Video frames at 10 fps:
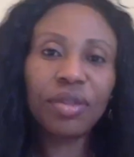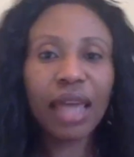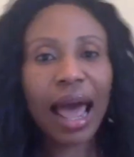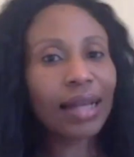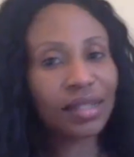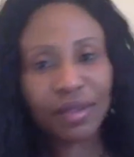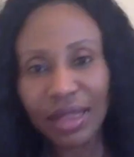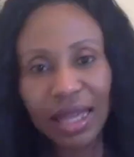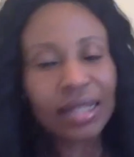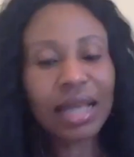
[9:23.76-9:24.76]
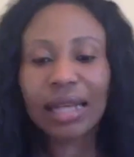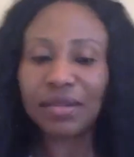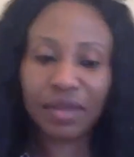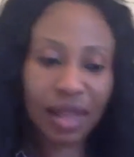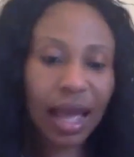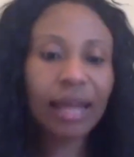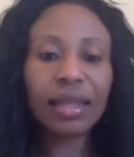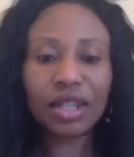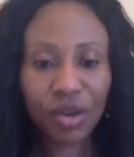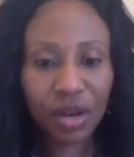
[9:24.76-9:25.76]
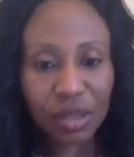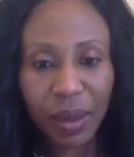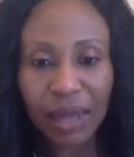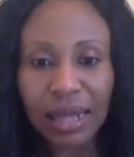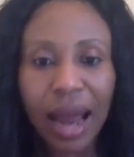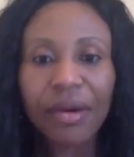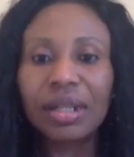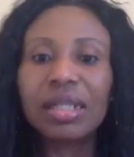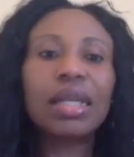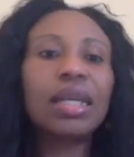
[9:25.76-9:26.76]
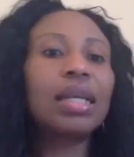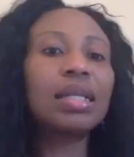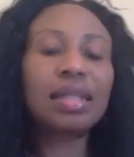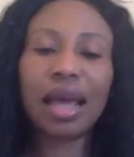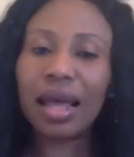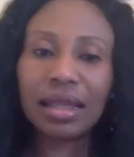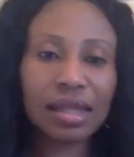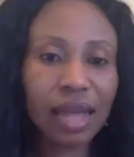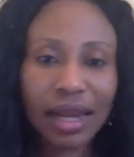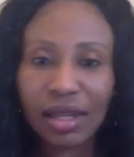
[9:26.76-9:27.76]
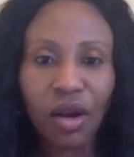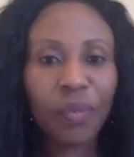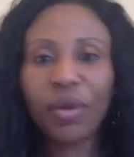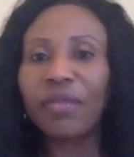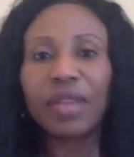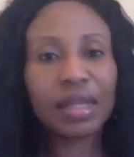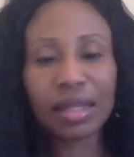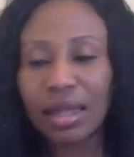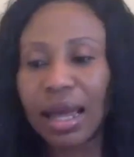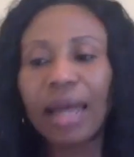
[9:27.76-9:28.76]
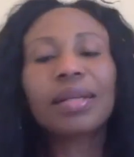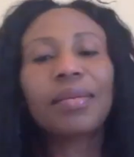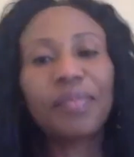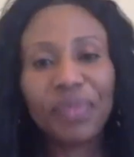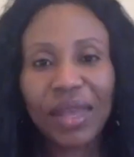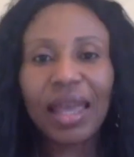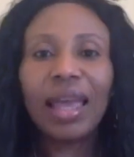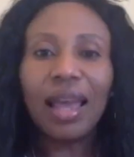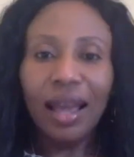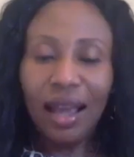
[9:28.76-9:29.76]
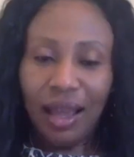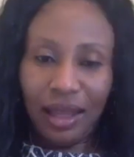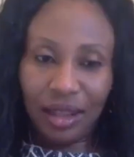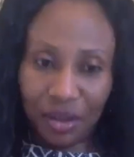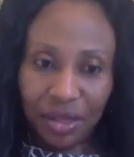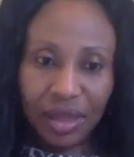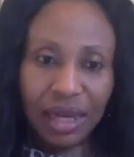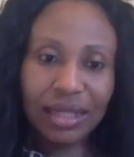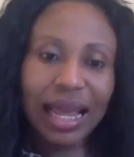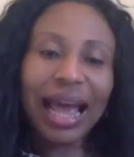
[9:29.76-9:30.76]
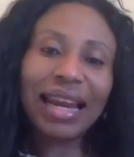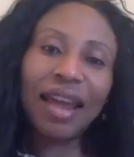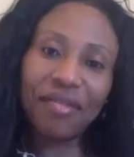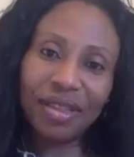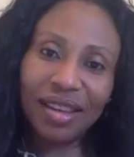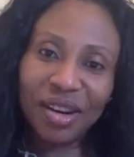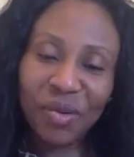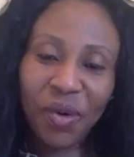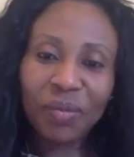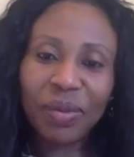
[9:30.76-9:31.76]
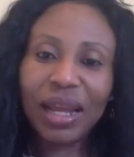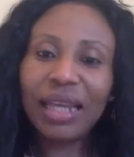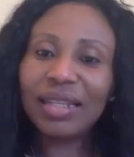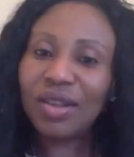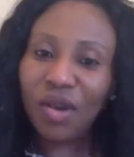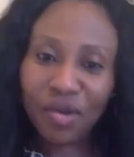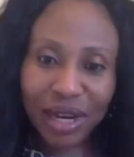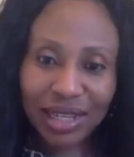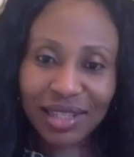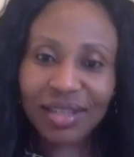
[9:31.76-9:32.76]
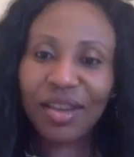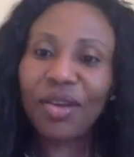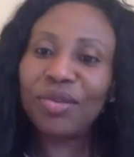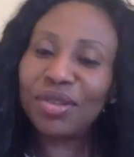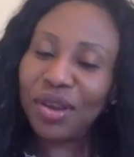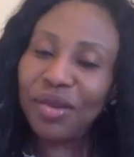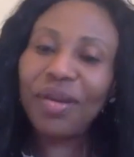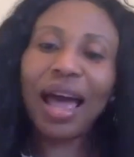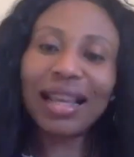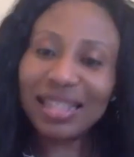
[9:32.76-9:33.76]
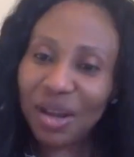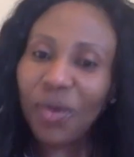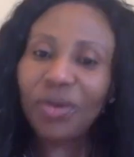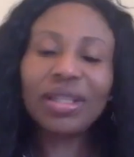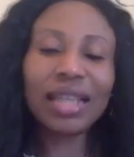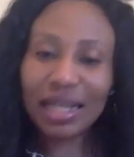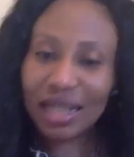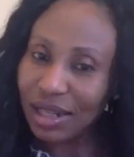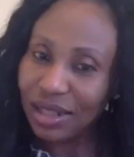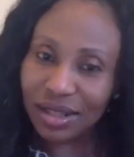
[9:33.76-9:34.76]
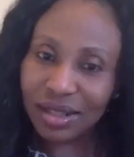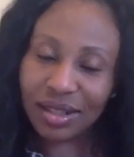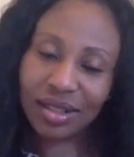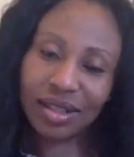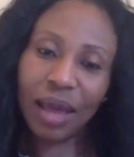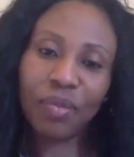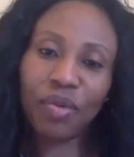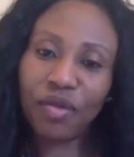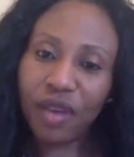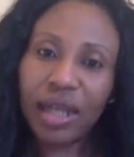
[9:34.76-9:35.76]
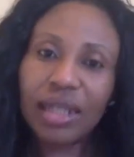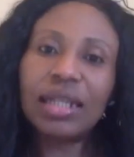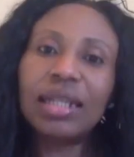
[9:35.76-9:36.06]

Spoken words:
They asked for this, asked for that, the insurance-backed guarantees, the signed copy of this and that. The good thing is I had everything in one place, all ready to go. So as they wanted, I just kept providing.